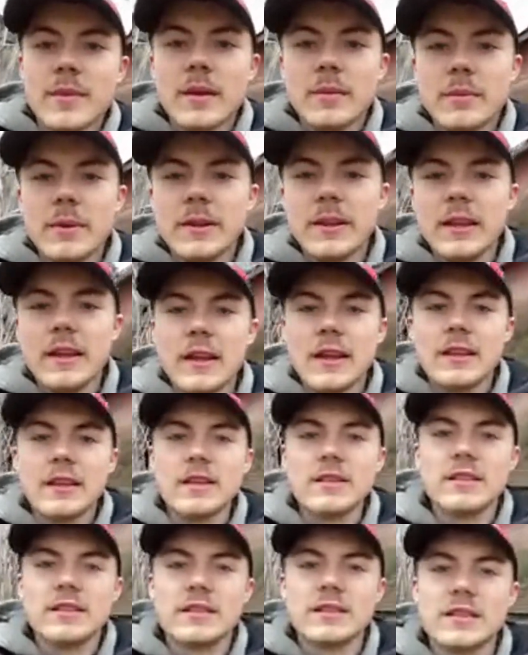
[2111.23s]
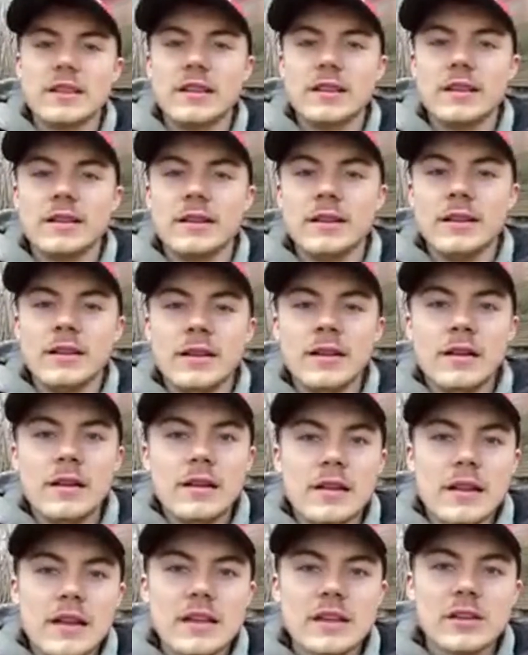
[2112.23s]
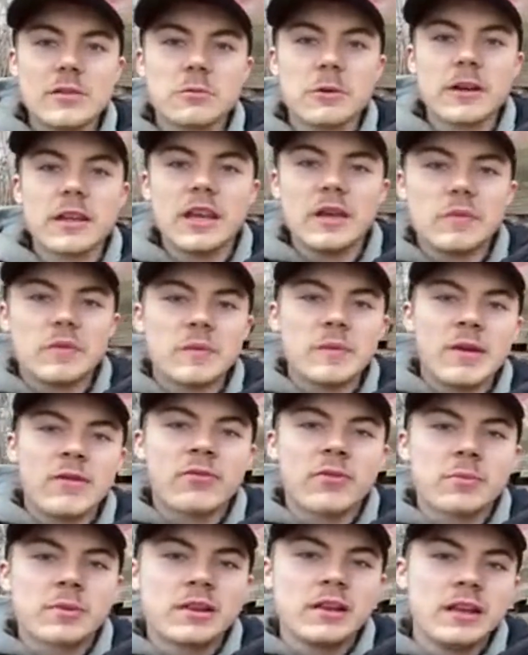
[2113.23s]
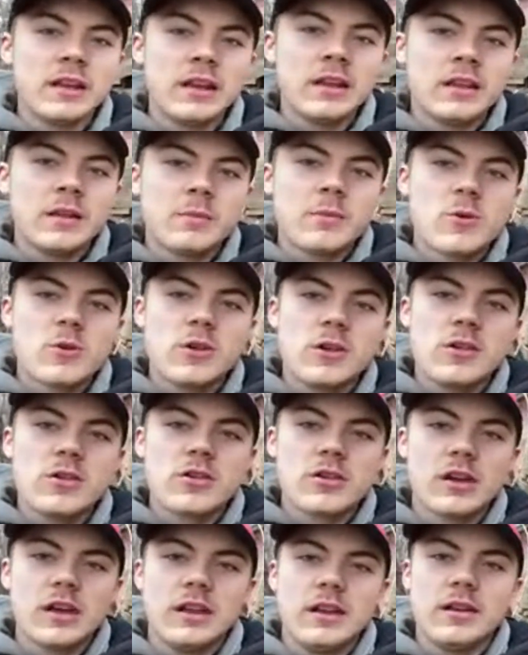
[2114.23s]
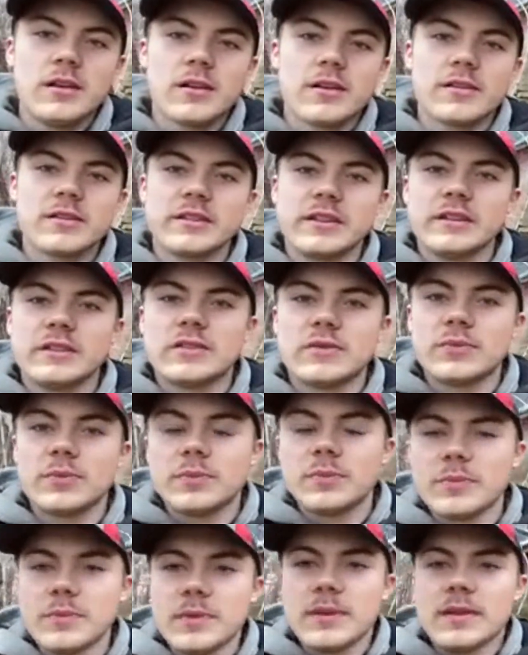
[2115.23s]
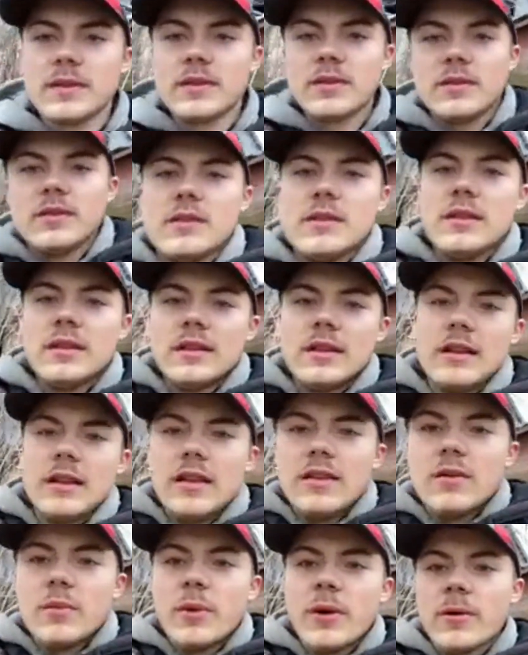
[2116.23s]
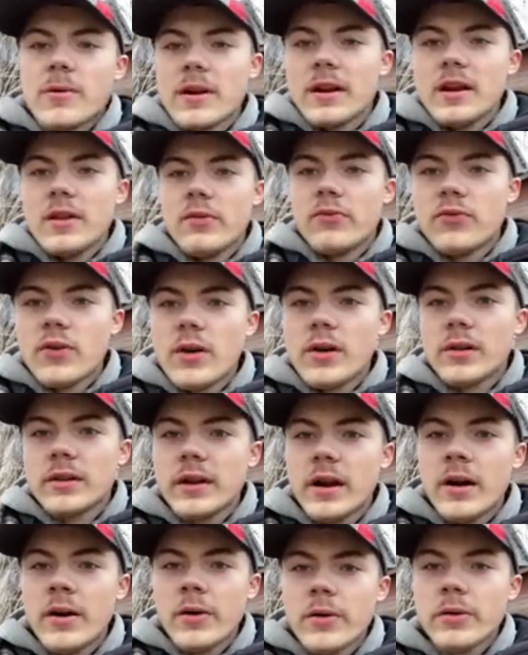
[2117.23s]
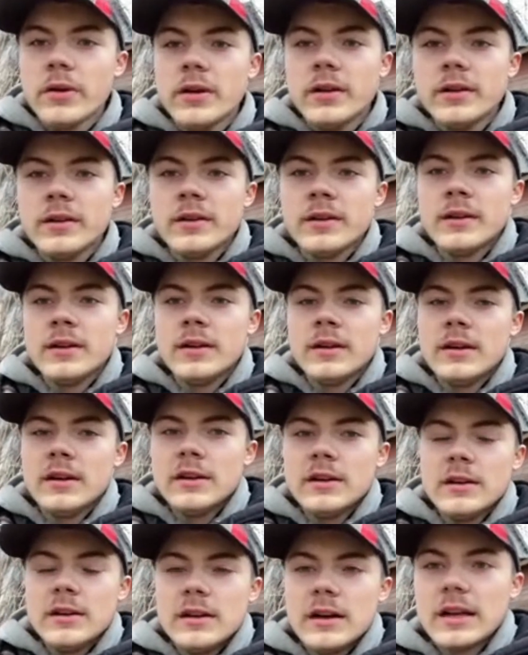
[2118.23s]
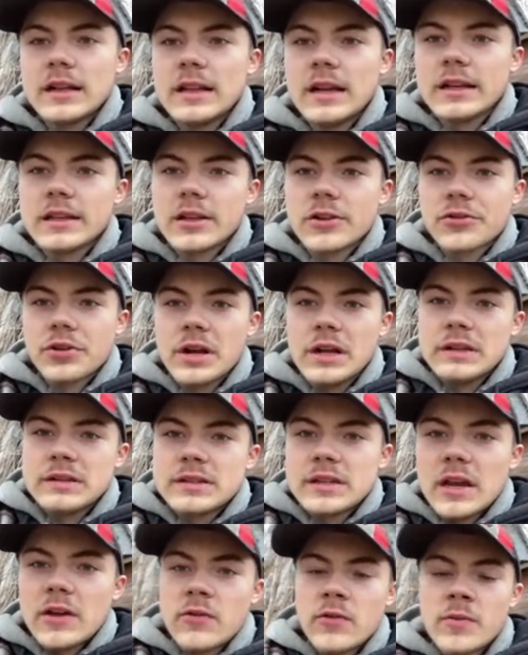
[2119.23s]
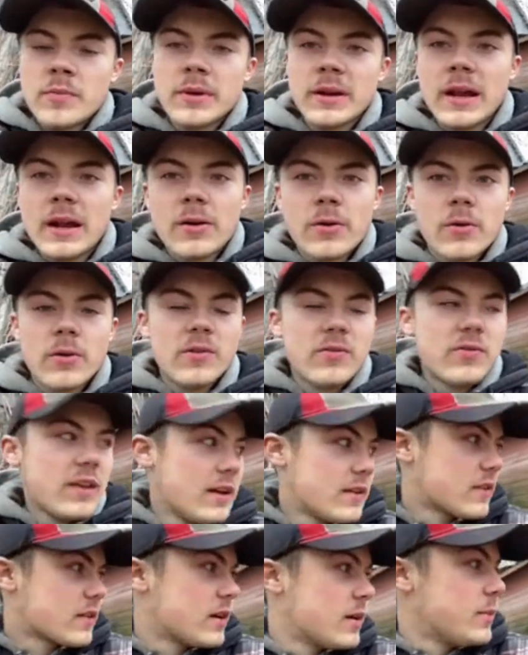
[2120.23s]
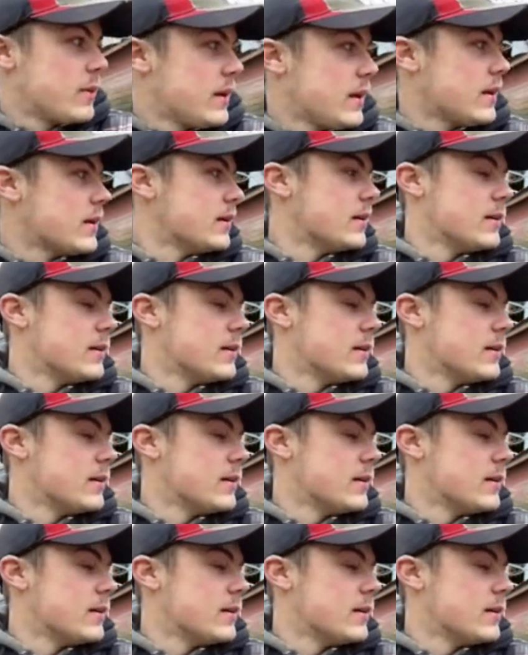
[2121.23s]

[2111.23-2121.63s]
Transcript: But yeah, this is what keeps me from cleaning the machine shed here, is this. He's about ready to fall down. I'd like to try and save him, but I don't know if that's going to be,